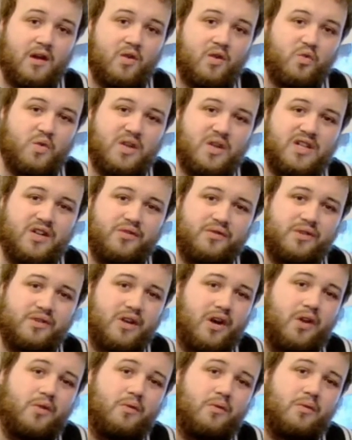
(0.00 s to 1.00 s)
We don't
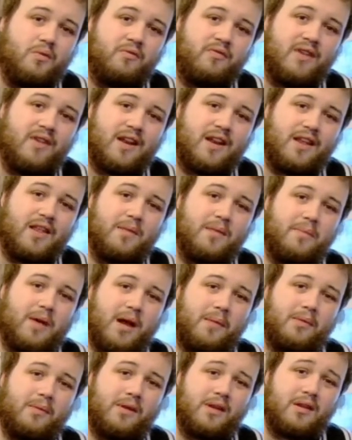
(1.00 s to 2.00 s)
know, really. The
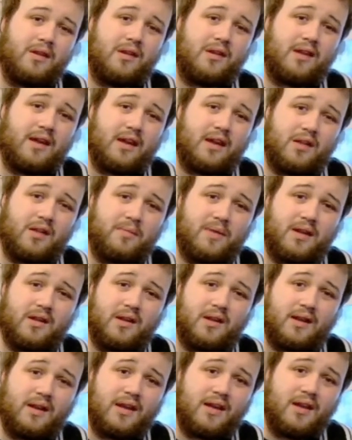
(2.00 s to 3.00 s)
Bible doesn't say
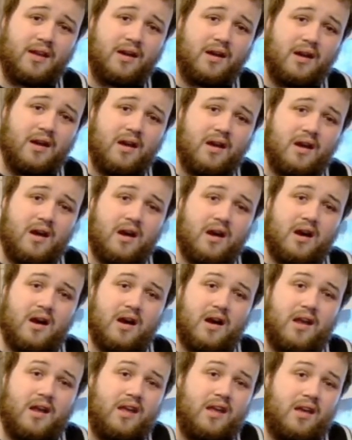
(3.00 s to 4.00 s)
explicitly.
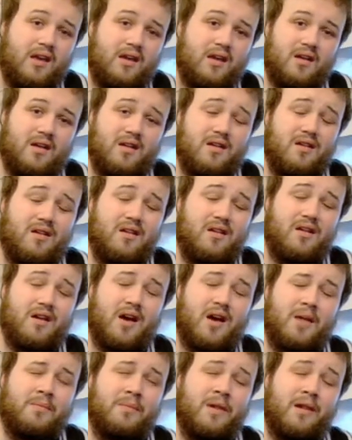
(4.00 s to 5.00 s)

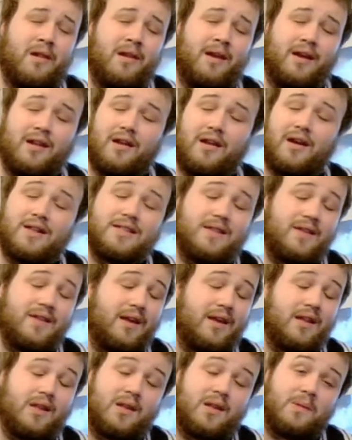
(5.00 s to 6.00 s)
I'm inclined to
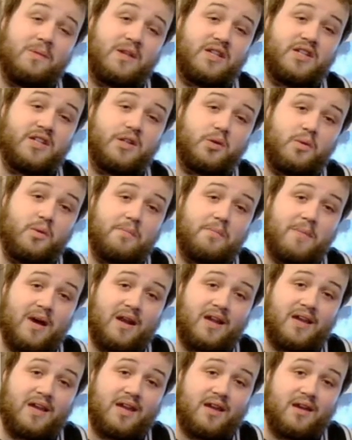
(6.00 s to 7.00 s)
think it's something to do with
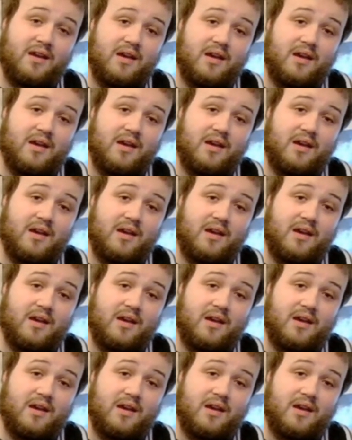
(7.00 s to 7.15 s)
money,